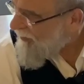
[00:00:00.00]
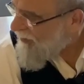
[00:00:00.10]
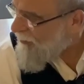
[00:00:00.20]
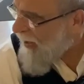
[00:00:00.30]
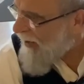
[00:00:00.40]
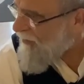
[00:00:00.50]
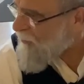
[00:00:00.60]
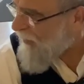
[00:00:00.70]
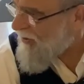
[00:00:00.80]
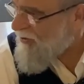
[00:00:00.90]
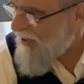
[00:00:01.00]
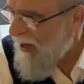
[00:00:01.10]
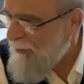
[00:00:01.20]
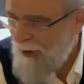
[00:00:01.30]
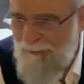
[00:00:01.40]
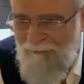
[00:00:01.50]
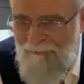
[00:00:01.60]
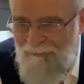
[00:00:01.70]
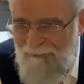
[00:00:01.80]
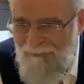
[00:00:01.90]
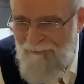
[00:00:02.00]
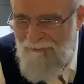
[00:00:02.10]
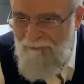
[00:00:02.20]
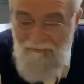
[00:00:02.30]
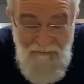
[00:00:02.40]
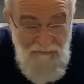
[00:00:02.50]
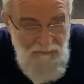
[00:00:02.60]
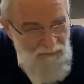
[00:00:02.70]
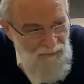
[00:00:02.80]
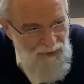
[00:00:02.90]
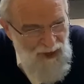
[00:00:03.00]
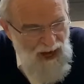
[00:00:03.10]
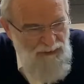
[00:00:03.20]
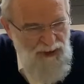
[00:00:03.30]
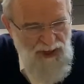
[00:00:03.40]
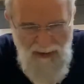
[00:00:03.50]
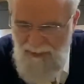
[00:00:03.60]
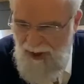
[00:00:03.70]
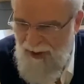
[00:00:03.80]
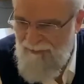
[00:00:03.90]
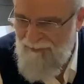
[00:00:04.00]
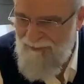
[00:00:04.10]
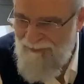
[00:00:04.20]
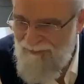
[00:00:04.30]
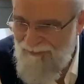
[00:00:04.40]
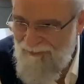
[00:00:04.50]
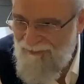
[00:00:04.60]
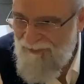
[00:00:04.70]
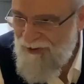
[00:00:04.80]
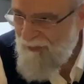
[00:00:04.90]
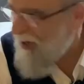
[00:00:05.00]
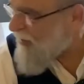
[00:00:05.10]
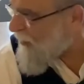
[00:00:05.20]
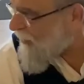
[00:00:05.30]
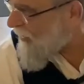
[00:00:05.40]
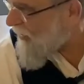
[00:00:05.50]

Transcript: The marriage went sour. The house is empty. If you want to burn